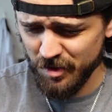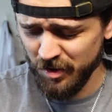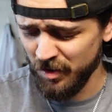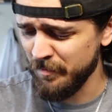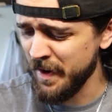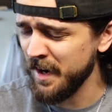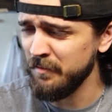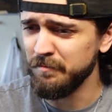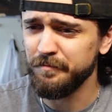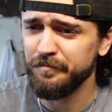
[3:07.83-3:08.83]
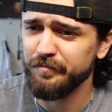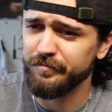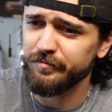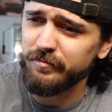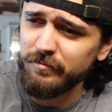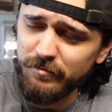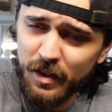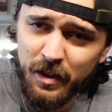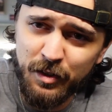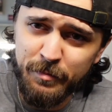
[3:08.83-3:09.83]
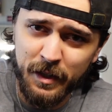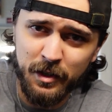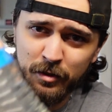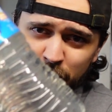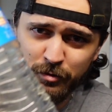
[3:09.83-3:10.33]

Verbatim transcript: Oh man, that's my go-go